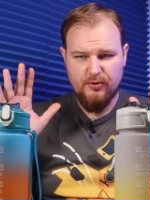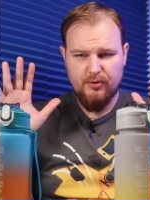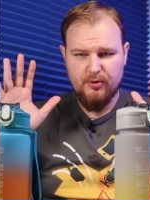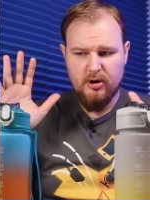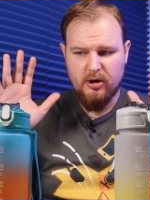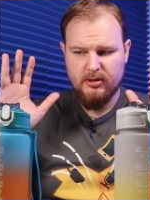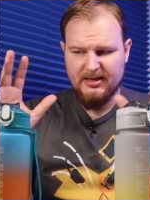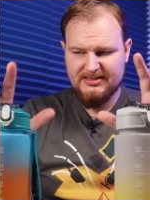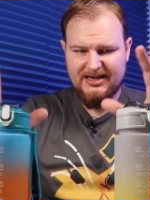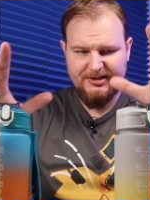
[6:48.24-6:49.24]
you
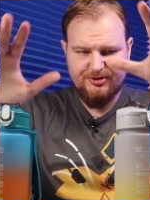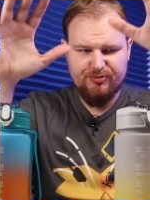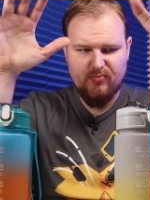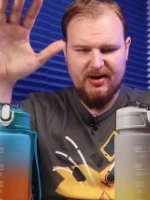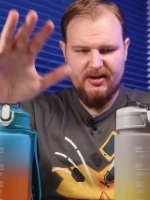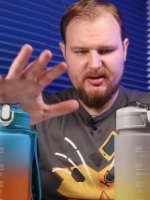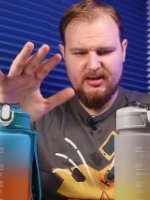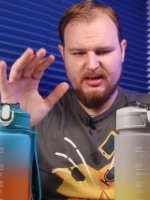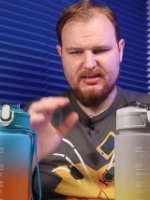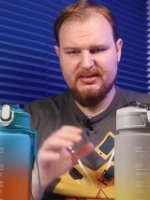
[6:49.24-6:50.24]
decide to buy
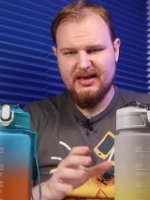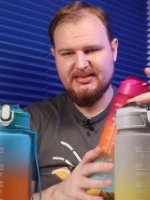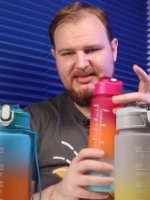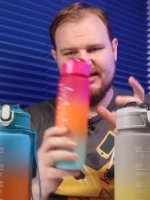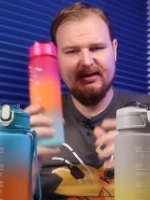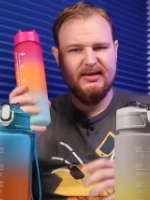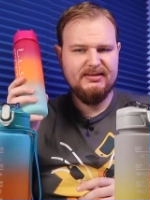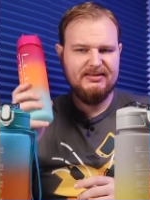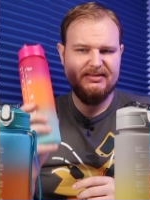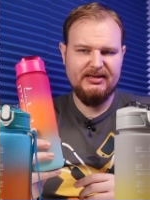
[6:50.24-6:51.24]
exactly
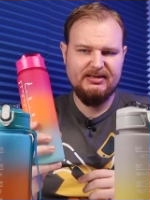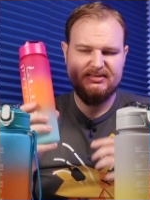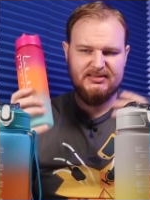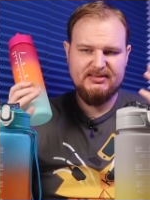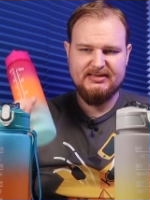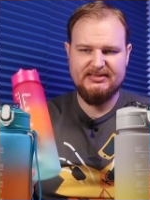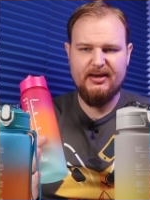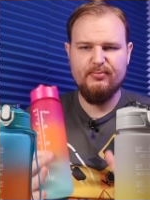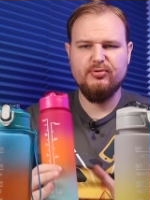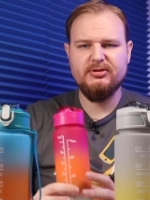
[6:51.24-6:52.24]
this, the
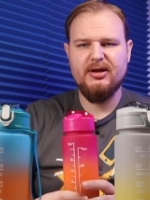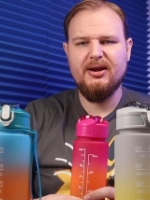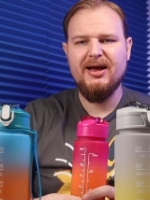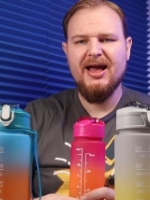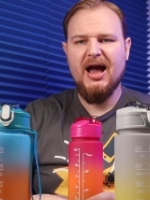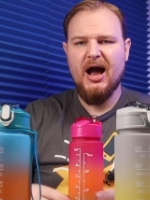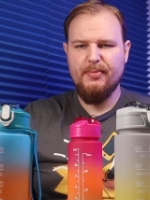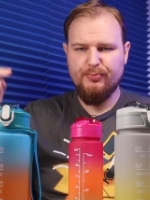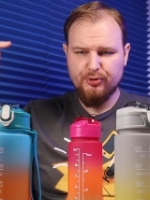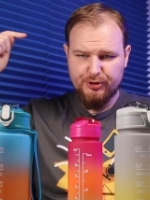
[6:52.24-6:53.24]
same bottle, I
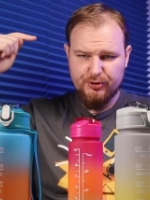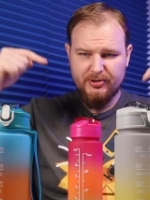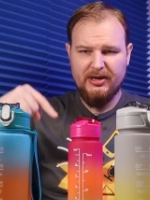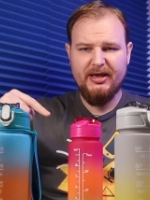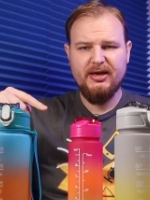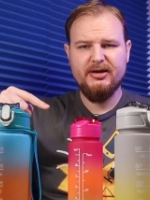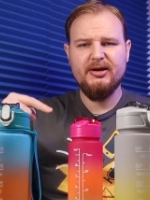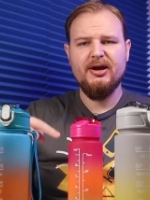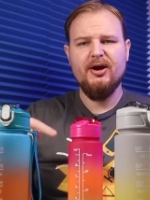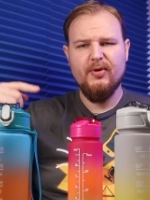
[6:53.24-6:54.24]
put you a link
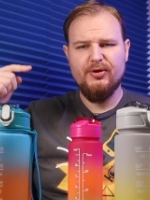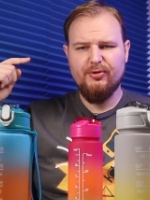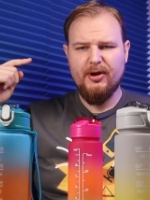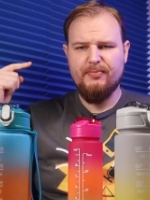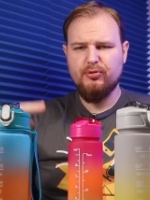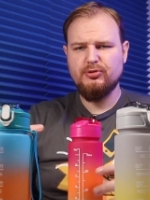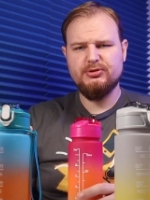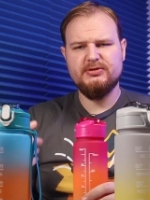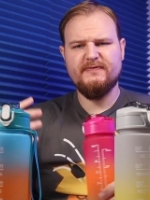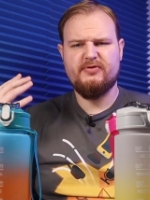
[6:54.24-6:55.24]
when you can
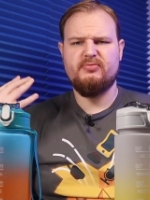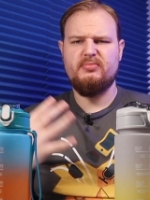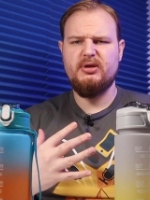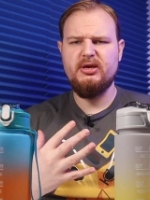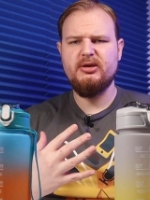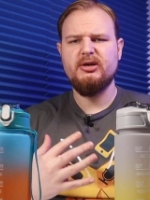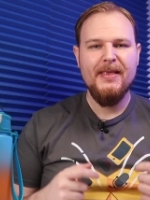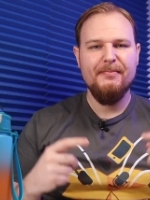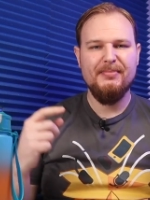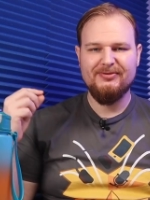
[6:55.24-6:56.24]
purchase from me.
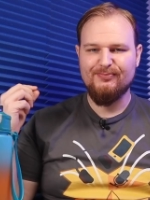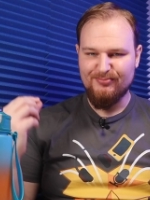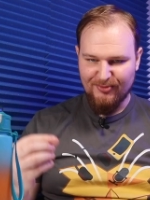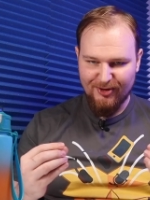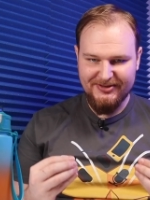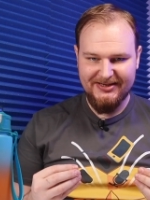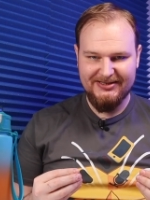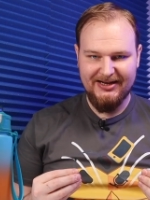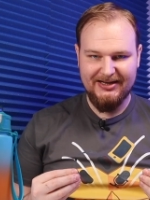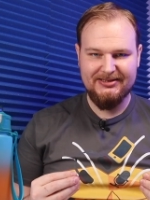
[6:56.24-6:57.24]
But more
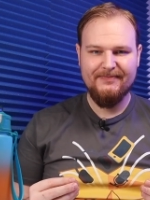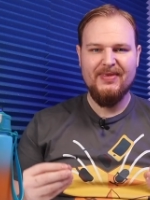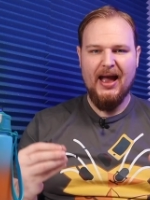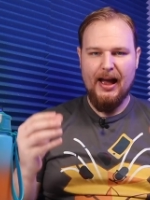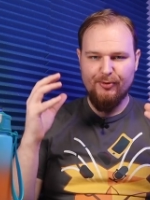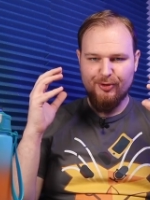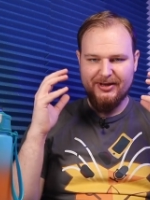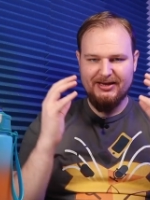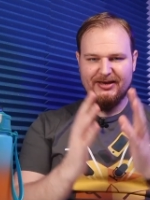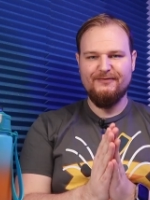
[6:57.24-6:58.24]
than that, I'm
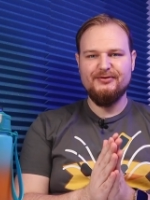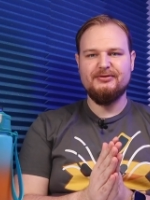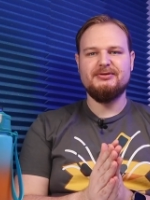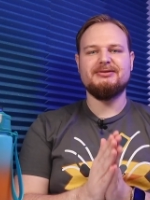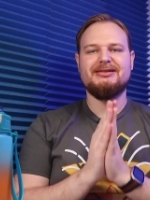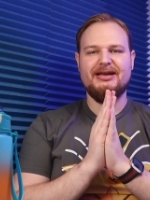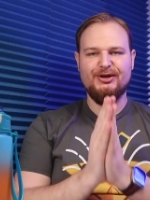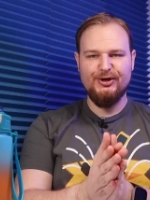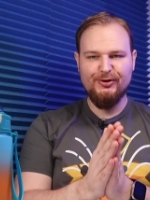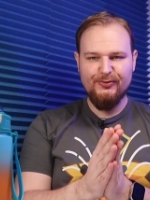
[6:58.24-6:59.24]
gonna give you
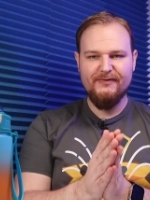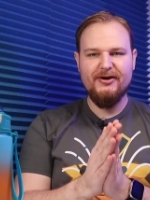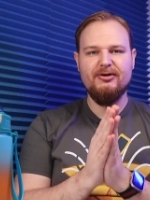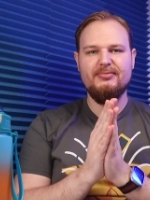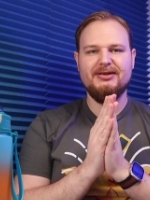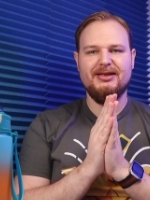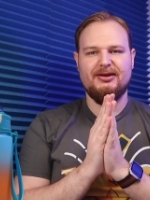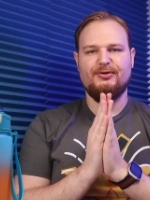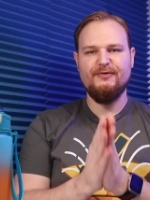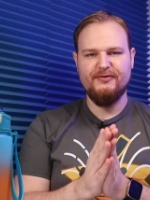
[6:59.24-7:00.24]
thank you, very big
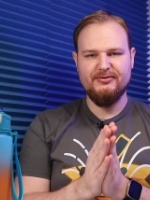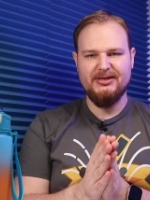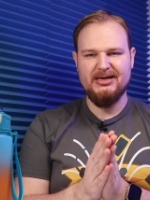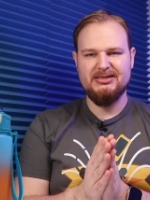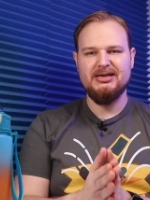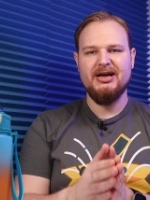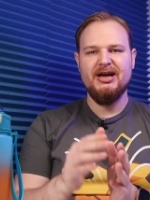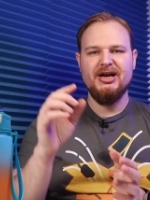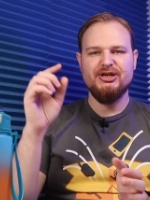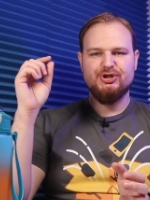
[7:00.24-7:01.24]
thank you for that.
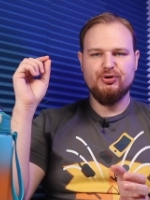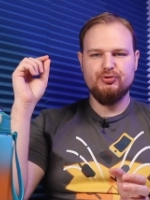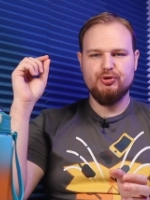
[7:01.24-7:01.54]
So